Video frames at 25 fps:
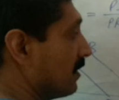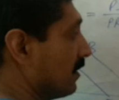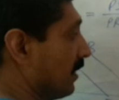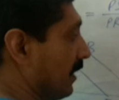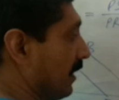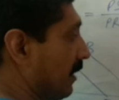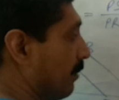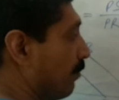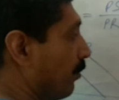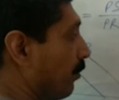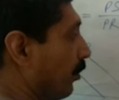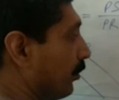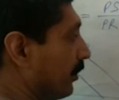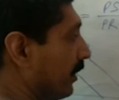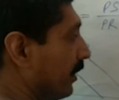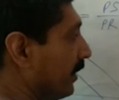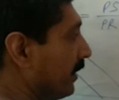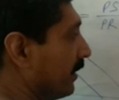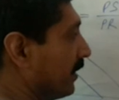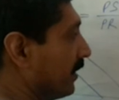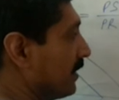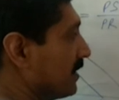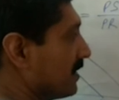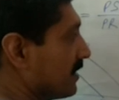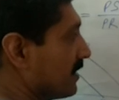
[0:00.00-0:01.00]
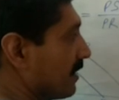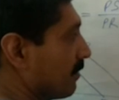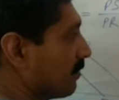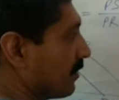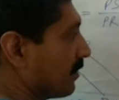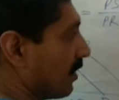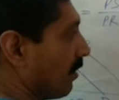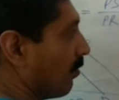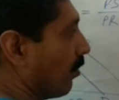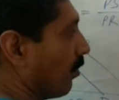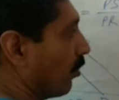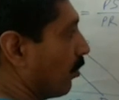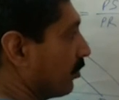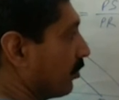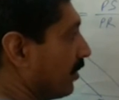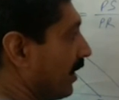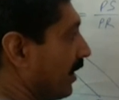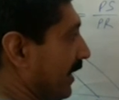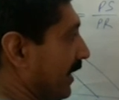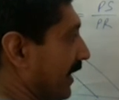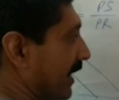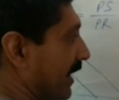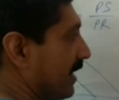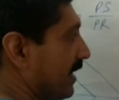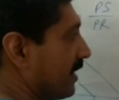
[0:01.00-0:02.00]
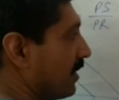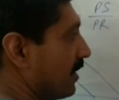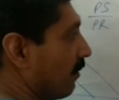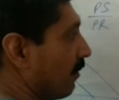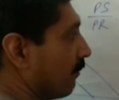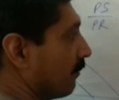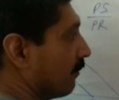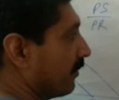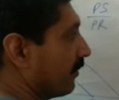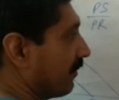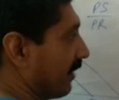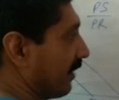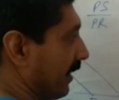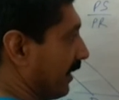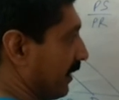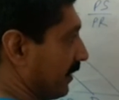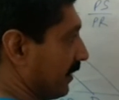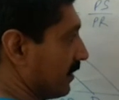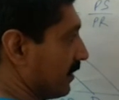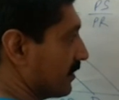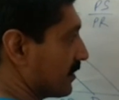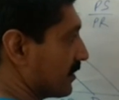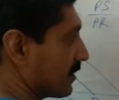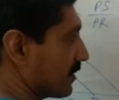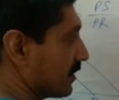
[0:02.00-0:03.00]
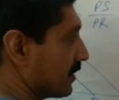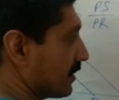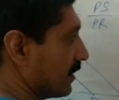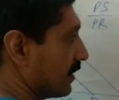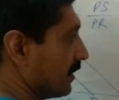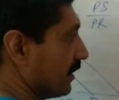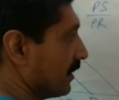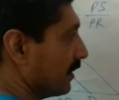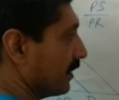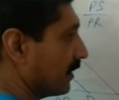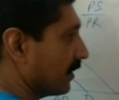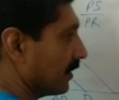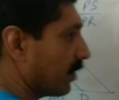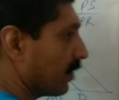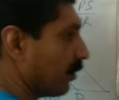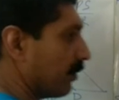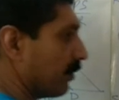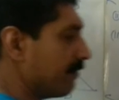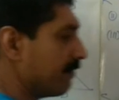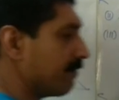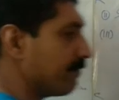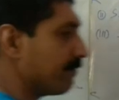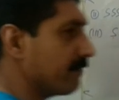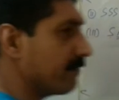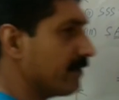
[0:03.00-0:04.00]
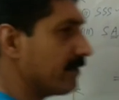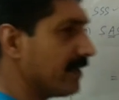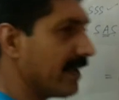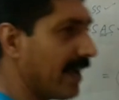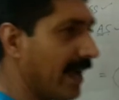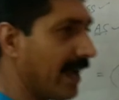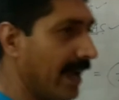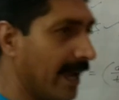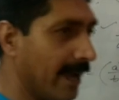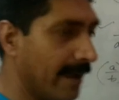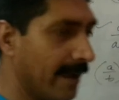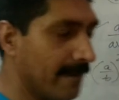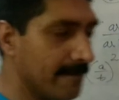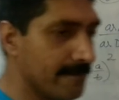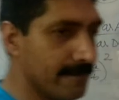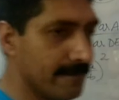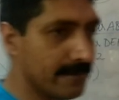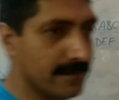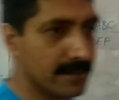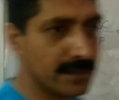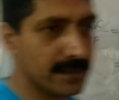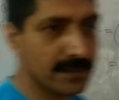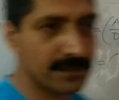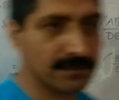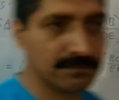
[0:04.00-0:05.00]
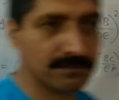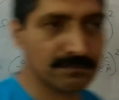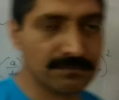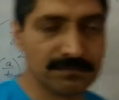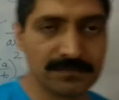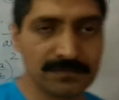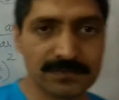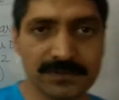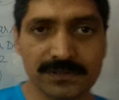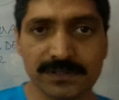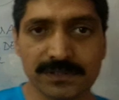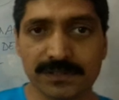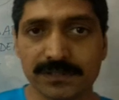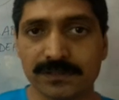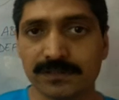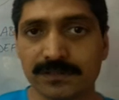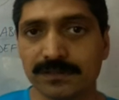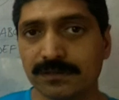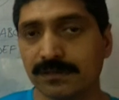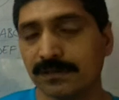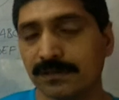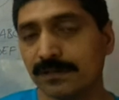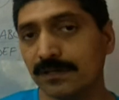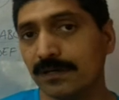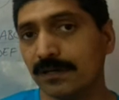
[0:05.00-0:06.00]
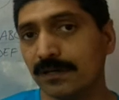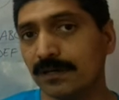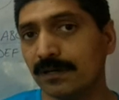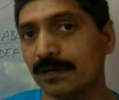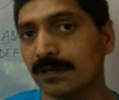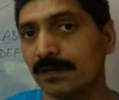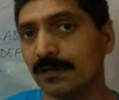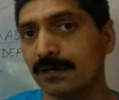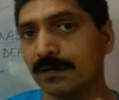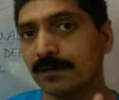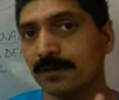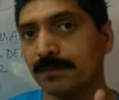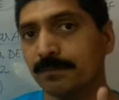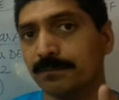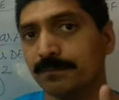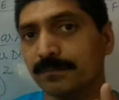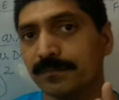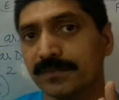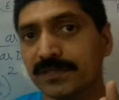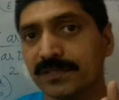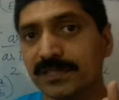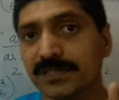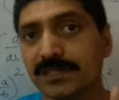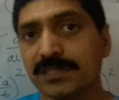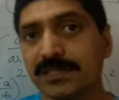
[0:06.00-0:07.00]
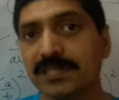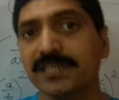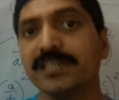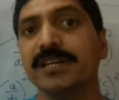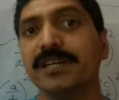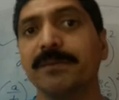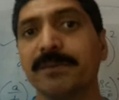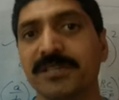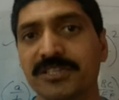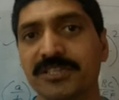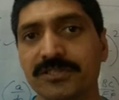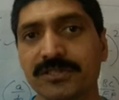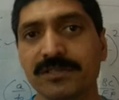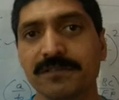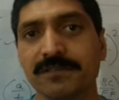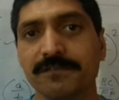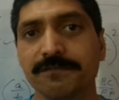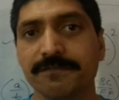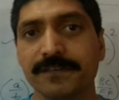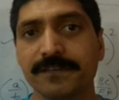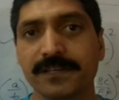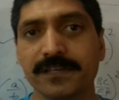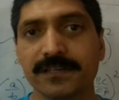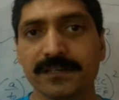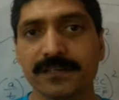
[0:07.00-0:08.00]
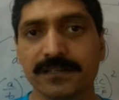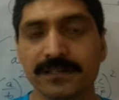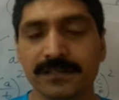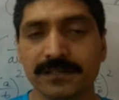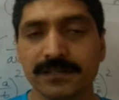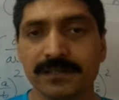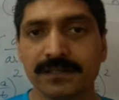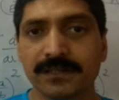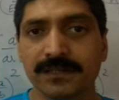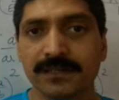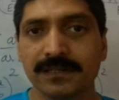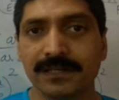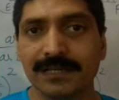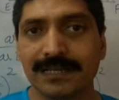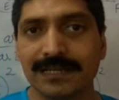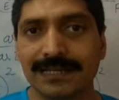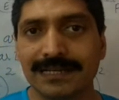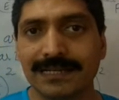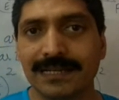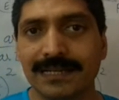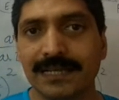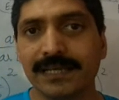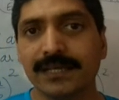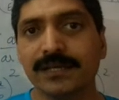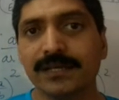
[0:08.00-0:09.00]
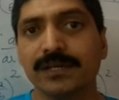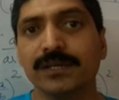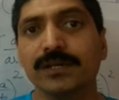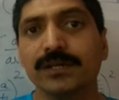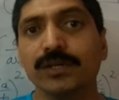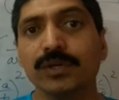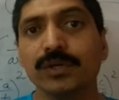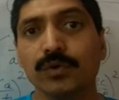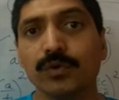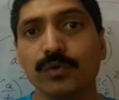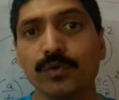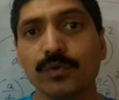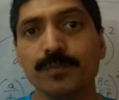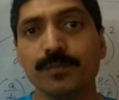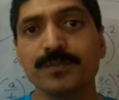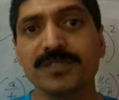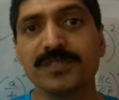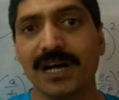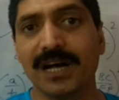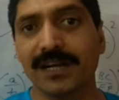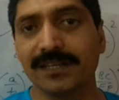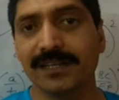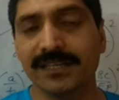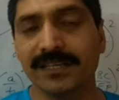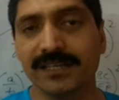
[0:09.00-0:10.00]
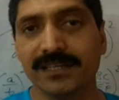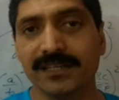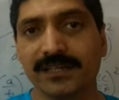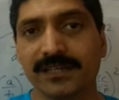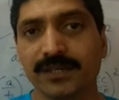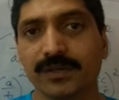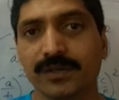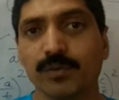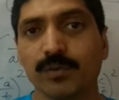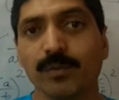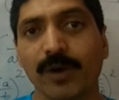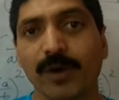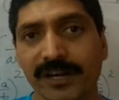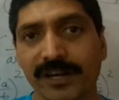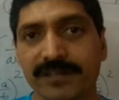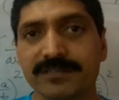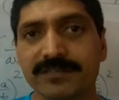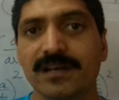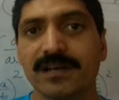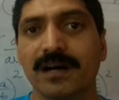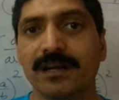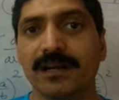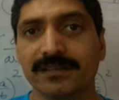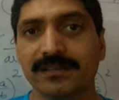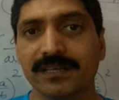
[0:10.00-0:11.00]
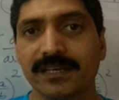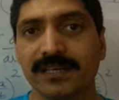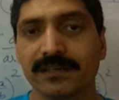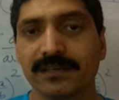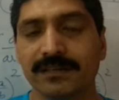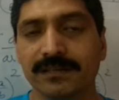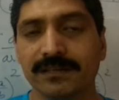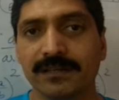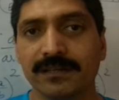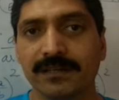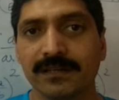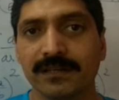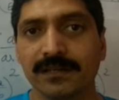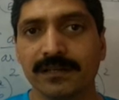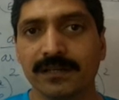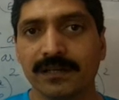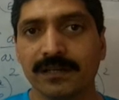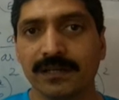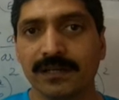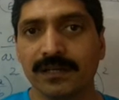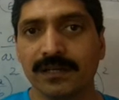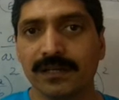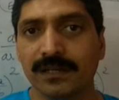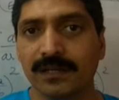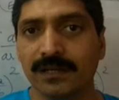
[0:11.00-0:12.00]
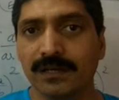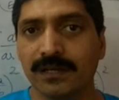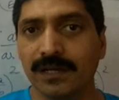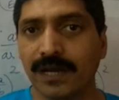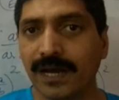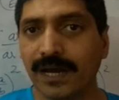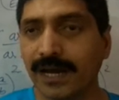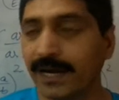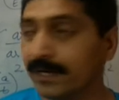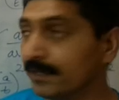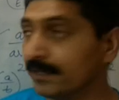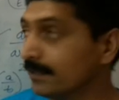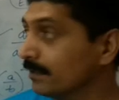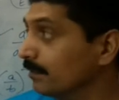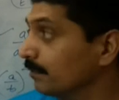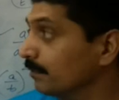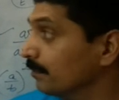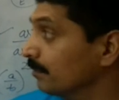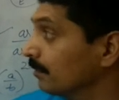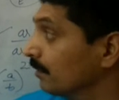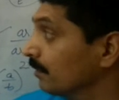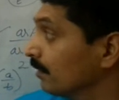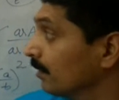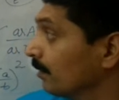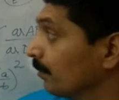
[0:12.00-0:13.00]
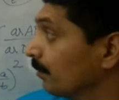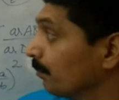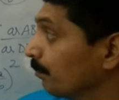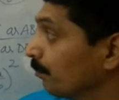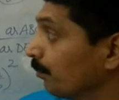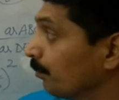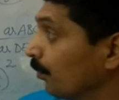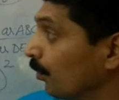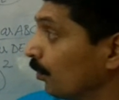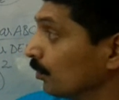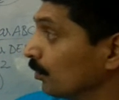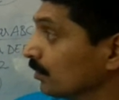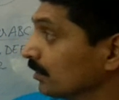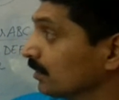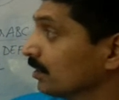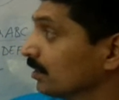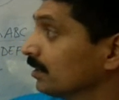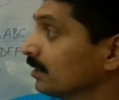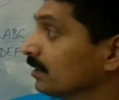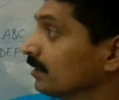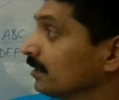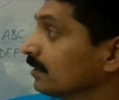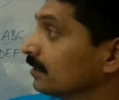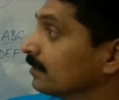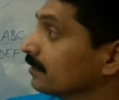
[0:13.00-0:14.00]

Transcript: the important concept about the area of the triangles. Now if we have a three-dimensional figure, like cubes are there, cuboids are there, and both